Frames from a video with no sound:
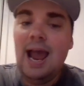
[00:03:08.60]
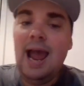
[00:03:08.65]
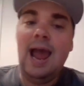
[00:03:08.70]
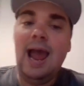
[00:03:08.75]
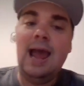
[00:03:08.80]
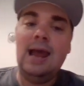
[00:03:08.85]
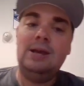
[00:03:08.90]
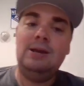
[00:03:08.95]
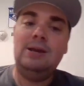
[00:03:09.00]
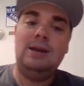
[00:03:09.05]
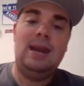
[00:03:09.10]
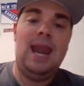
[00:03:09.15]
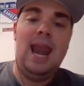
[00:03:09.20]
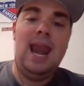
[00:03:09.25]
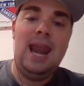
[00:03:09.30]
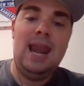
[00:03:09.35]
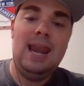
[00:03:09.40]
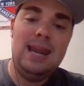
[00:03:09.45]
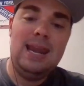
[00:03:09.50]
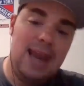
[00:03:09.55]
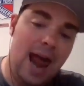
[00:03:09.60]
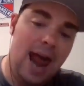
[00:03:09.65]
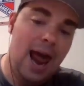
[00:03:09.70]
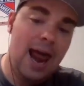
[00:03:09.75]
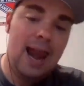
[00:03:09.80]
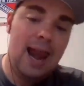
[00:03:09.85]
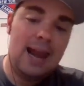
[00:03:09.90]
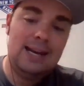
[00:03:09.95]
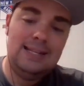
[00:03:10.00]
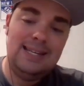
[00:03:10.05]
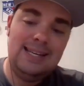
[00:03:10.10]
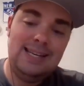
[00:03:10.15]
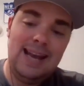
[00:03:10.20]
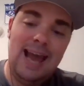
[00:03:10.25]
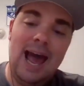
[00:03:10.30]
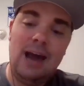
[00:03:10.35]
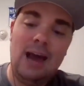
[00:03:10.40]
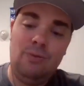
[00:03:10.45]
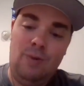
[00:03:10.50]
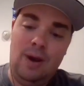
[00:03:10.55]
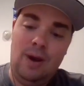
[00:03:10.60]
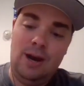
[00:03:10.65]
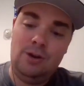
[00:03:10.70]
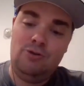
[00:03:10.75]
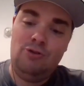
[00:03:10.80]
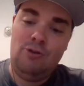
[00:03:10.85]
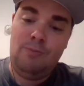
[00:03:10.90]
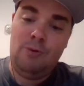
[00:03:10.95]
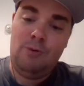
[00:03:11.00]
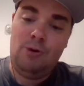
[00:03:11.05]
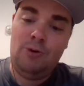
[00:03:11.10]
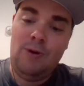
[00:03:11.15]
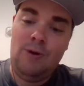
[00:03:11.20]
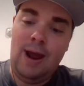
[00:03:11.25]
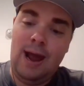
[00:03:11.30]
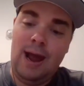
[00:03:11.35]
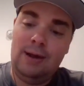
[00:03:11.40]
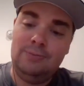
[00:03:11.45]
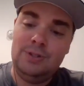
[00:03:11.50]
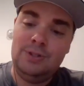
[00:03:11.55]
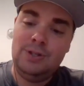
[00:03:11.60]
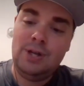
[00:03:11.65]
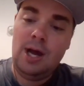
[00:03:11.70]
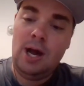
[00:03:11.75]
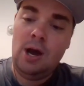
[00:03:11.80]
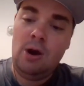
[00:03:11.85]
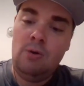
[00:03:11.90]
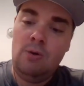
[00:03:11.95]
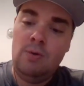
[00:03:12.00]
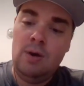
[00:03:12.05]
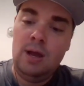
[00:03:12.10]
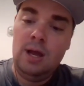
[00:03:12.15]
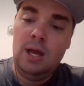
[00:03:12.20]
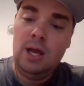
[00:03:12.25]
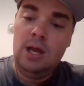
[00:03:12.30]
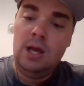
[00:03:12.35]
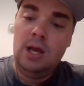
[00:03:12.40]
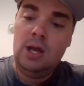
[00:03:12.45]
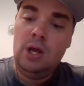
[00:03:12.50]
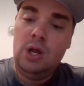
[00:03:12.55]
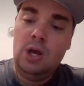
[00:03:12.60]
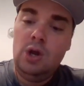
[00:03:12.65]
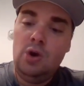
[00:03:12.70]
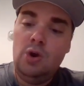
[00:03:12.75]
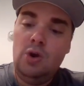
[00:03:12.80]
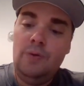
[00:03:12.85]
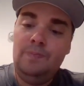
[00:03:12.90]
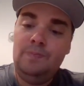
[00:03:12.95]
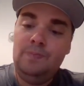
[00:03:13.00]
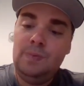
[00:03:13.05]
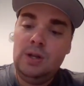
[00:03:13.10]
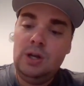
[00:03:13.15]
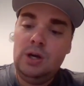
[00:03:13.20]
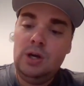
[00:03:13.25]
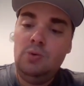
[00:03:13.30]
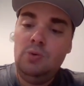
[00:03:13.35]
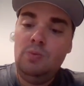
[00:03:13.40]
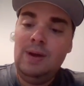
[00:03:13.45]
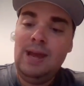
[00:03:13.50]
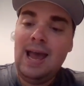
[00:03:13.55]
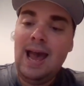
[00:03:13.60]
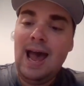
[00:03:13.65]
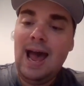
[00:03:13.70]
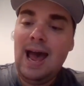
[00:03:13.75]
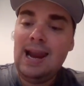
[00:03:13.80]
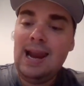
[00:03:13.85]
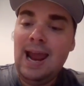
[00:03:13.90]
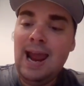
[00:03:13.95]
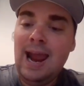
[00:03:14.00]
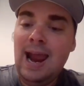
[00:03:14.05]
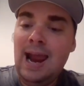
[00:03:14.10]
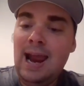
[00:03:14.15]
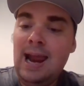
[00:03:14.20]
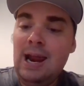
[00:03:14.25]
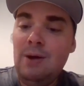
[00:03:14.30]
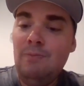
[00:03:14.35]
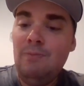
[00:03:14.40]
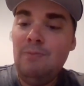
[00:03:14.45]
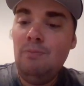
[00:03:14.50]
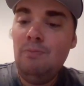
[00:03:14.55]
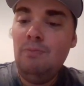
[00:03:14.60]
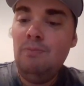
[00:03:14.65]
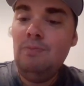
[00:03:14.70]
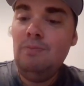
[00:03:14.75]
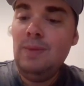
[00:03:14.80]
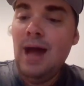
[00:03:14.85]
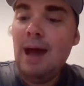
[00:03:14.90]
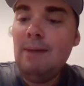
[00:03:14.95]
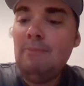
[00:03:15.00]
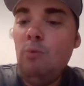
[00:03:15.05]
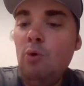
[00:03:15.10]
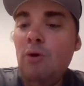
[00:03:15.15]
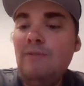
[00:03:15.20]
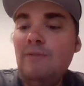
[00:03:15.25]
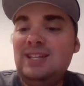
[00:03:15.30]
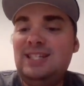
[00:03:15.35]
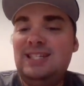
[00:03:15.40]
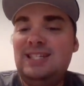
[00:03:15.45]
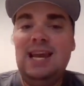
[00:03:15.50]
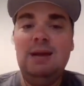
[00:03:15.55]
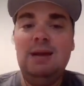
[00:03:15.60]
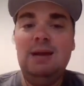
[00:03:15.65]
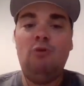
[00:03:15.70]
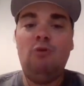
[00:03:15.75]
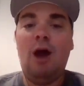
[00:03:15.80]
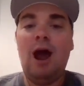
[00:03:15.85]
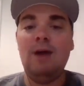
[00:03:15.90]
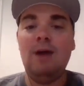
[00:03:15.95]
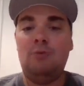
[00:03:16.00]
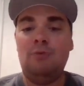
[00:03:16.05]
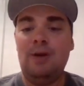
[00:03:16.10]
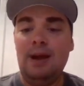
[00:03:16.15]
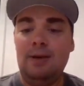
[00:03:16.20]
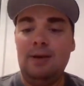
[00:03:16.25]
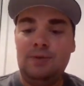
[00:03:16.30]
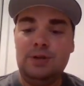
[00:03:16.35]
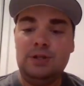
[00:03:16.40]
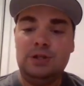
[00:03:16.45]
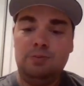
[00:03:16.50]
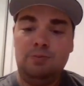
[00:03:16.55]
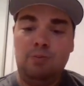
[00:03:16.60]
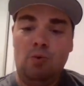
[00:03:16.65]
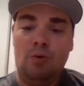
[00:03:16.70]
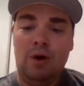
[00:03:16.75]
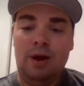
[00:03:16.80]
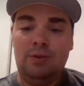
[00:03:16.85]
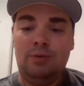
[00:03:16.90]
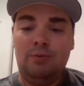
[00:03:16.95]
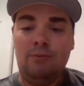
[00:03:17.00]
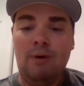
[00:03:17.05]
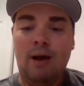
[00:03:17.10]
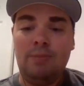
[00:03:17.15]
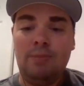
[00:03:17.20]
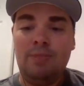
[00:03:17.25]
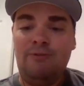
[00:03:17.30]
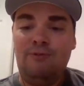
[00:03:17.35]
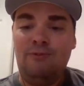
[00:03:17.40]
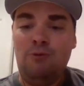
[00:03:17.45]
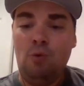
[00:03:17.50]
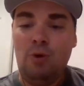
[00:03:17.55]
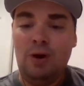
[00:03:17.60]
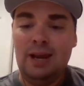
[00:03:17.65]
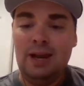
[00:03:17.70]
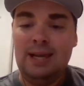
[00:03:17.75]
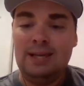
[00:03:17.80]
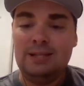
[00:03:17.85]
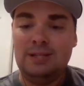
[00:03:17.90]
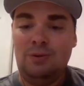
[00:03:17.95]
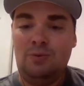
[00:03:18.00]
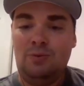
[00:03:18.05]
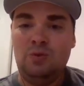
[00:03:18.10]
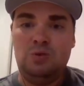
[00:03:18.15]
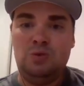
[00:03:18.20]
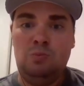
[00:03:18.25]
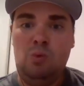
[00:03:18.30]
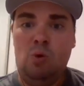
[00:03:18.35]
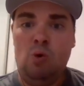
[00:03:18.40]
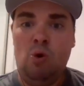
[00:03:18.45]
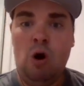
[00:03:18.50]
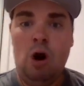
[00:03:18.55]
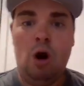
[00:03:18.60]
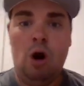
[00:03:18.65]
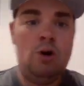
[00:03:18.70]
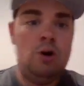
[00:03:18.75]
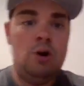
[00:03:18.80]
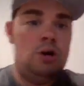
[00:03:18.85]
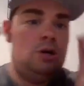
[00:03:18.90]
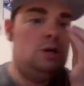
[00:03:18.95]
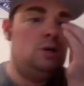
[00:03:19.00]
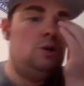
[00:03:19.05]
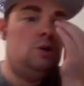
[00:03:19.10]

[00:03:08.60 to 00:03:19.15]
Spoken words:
and did not win a Triple Crown. So we had not more of a team rivalry at this point throughout the 40s. It was more